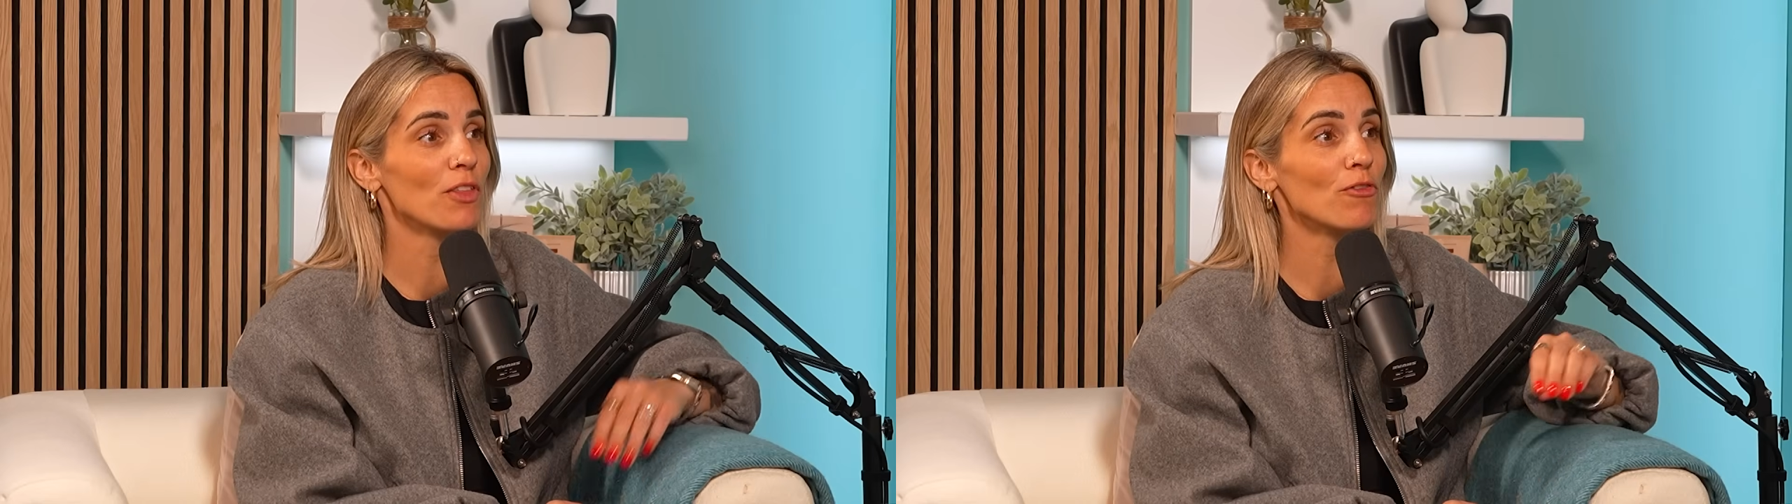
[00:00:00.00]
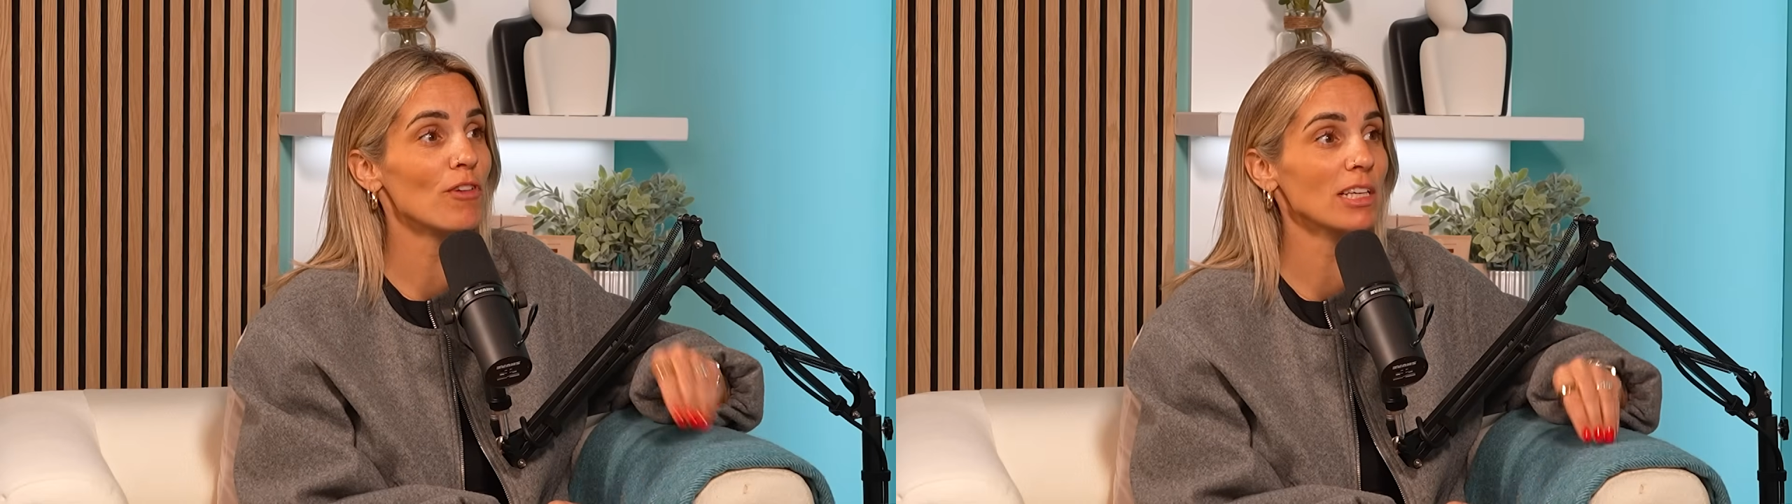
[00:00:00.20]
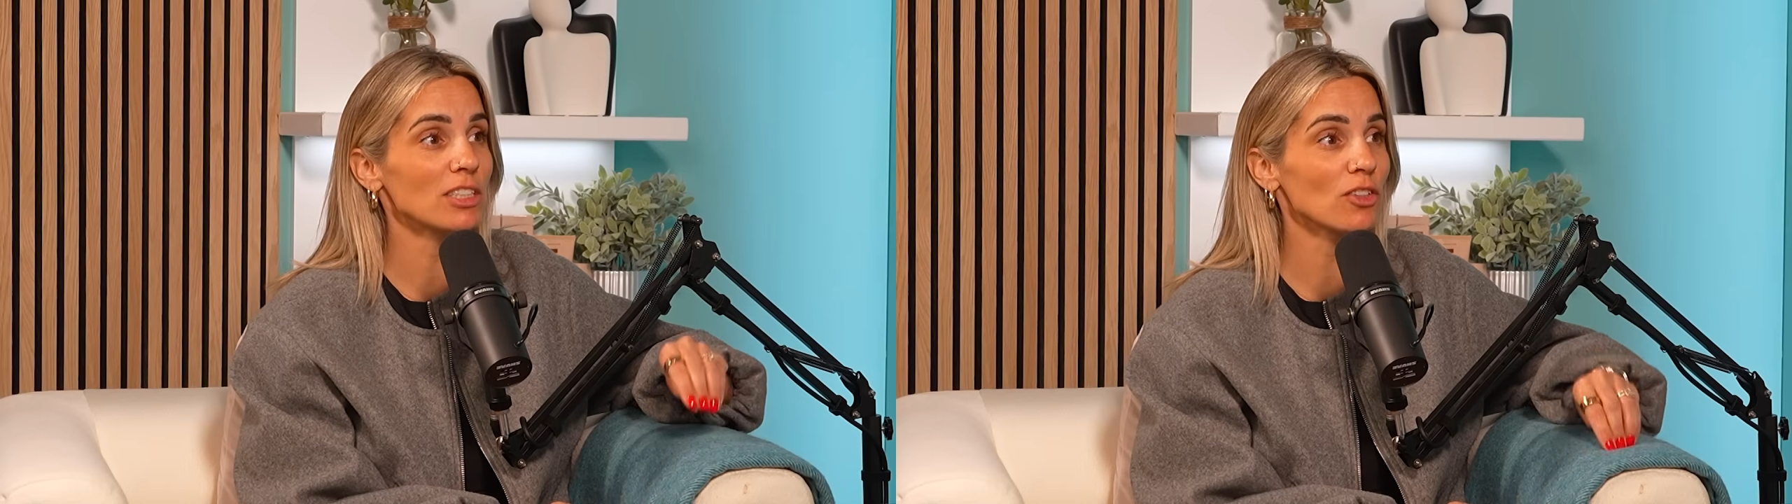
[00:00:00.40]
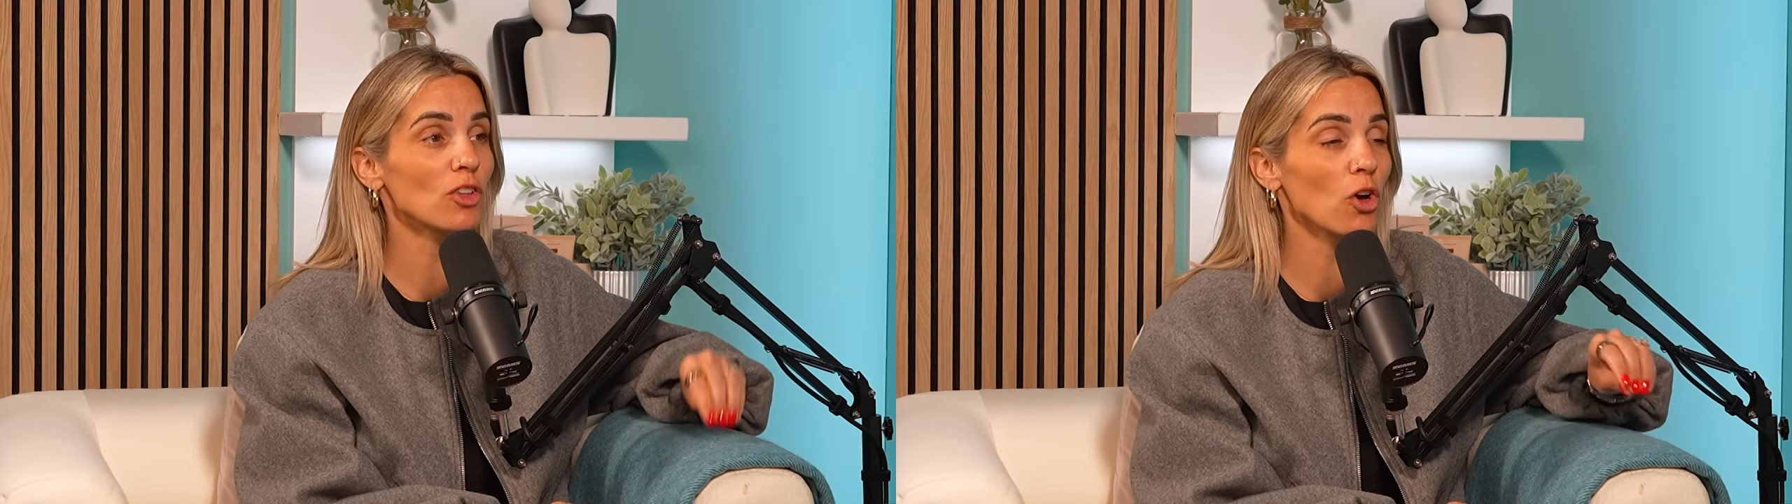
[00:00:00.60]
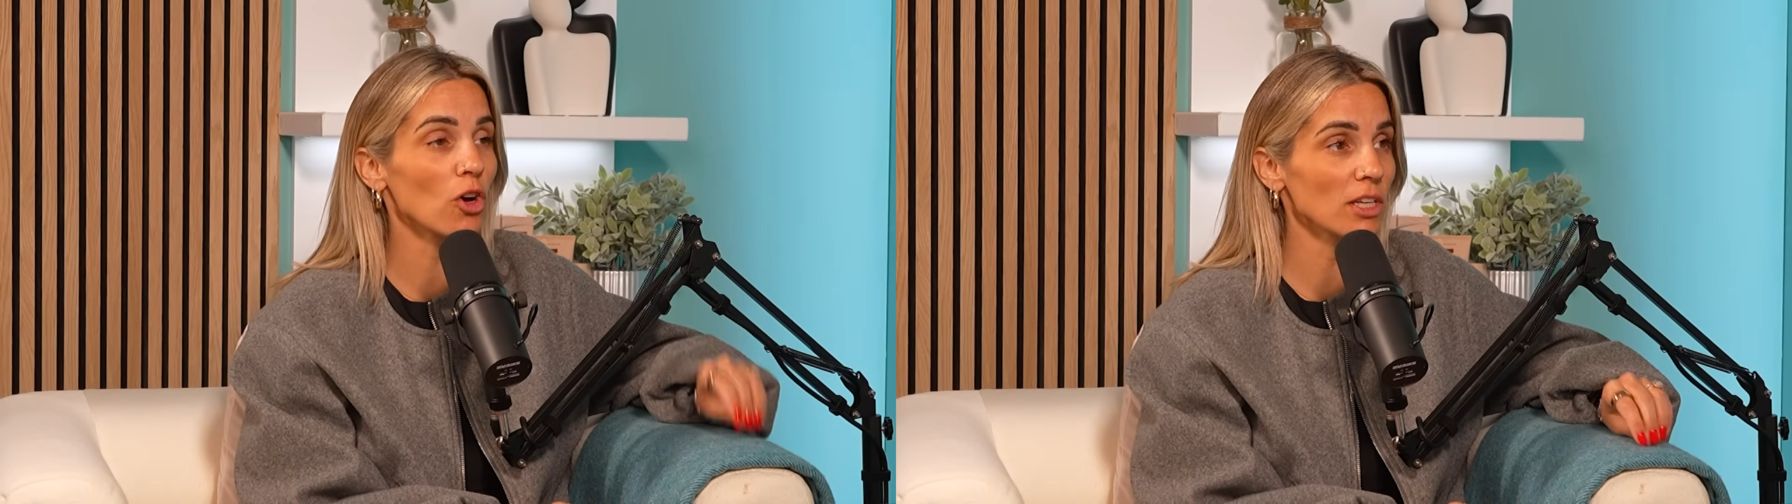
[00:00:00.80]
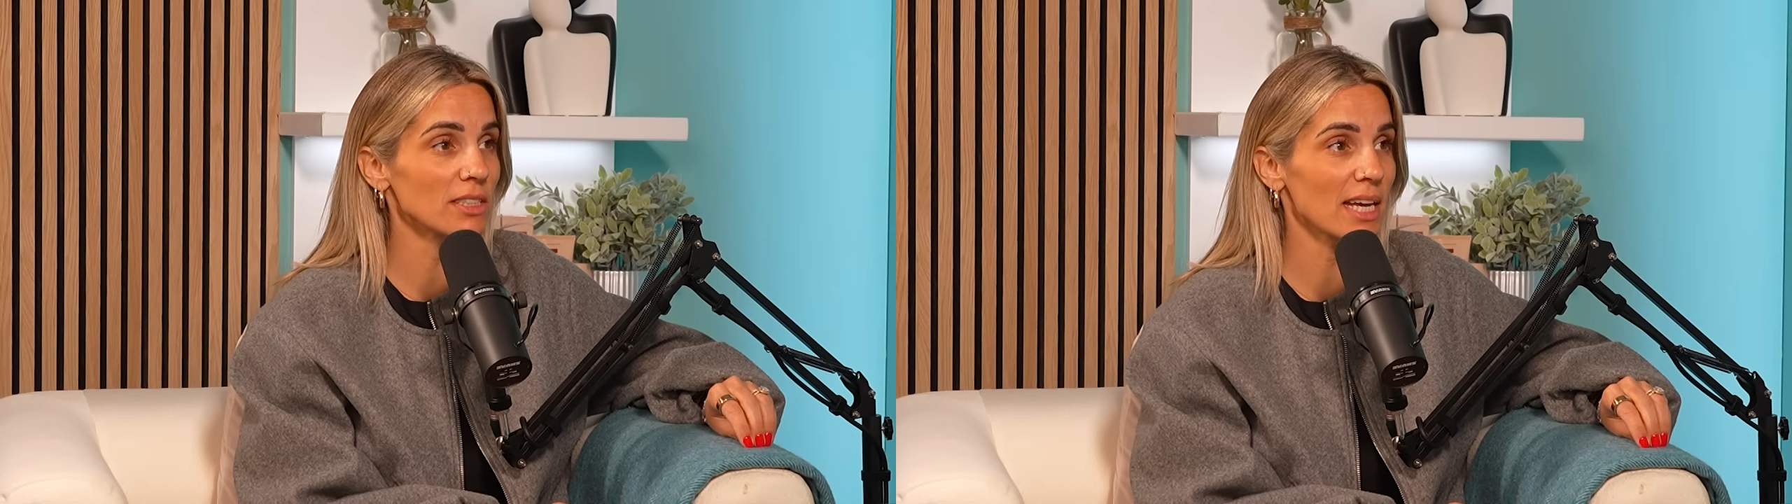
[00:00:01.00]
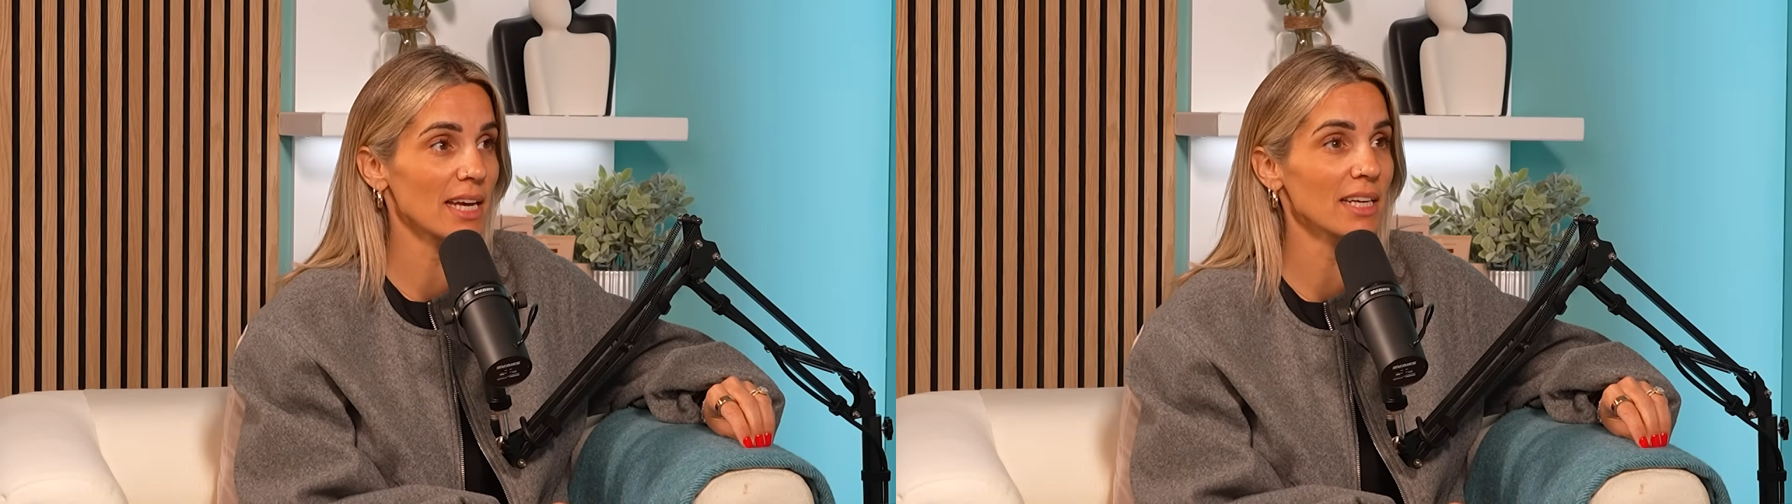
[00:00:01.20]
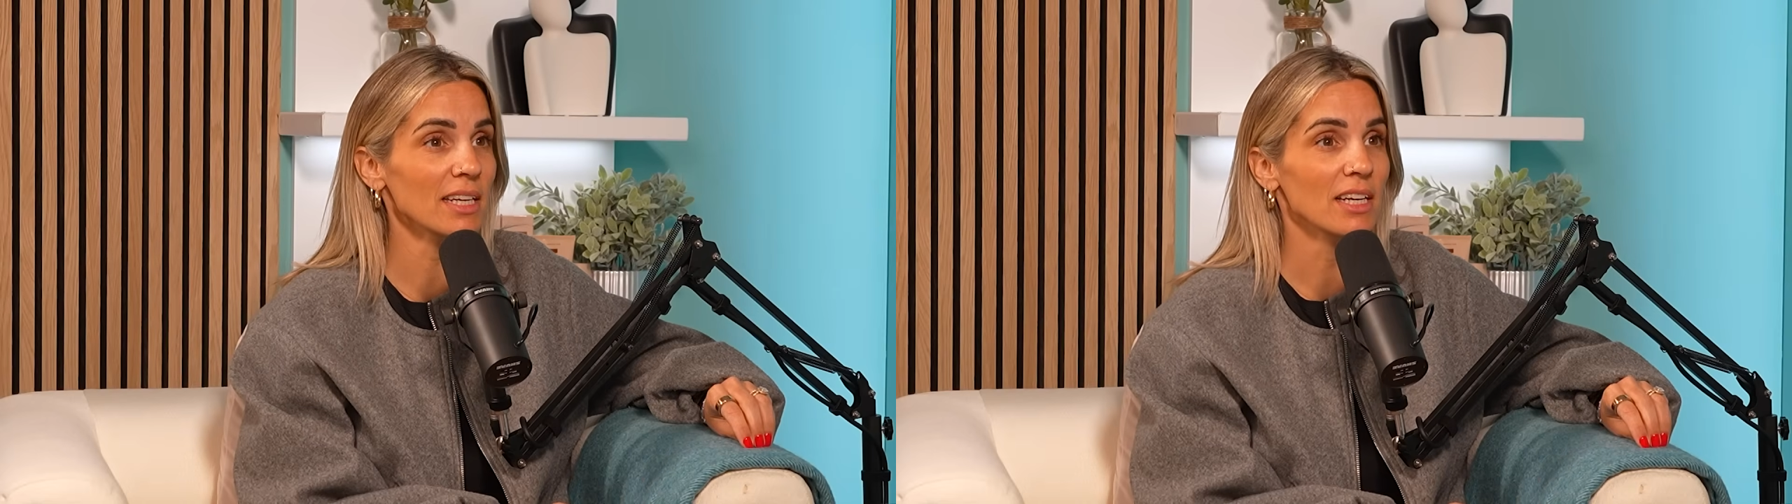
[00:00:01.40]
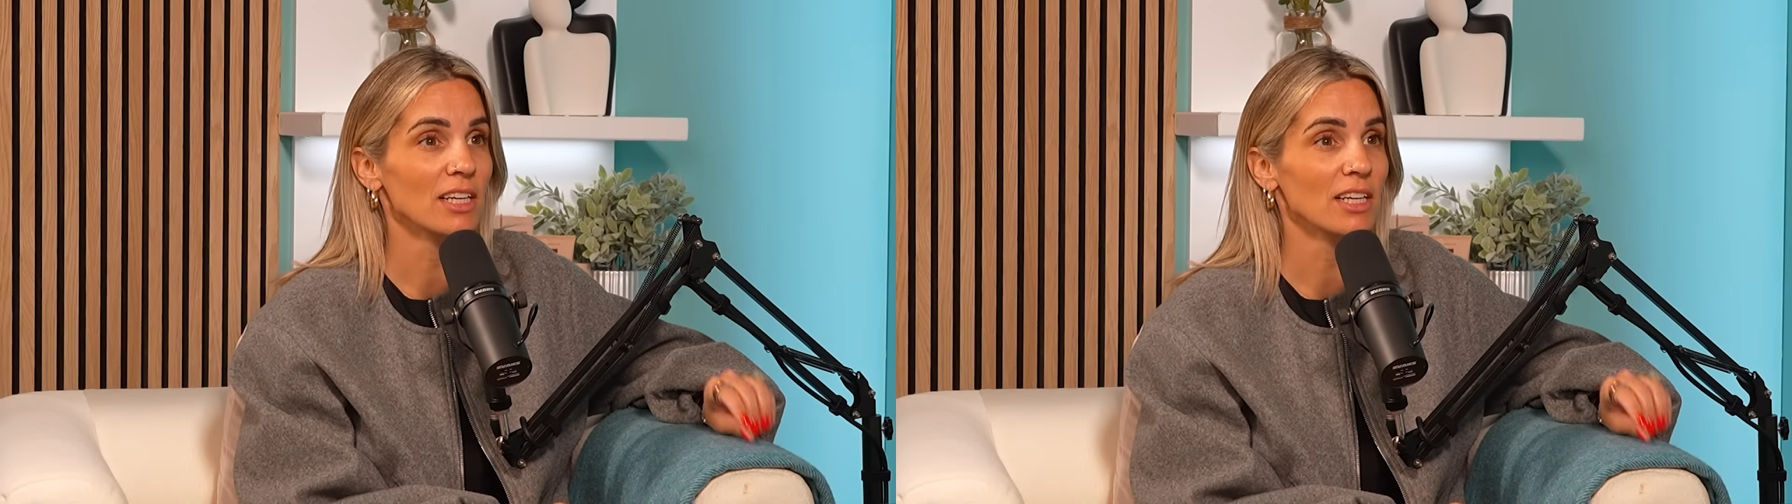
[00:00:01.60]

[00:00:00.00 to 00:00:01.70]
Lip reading: For the rest of the holiday,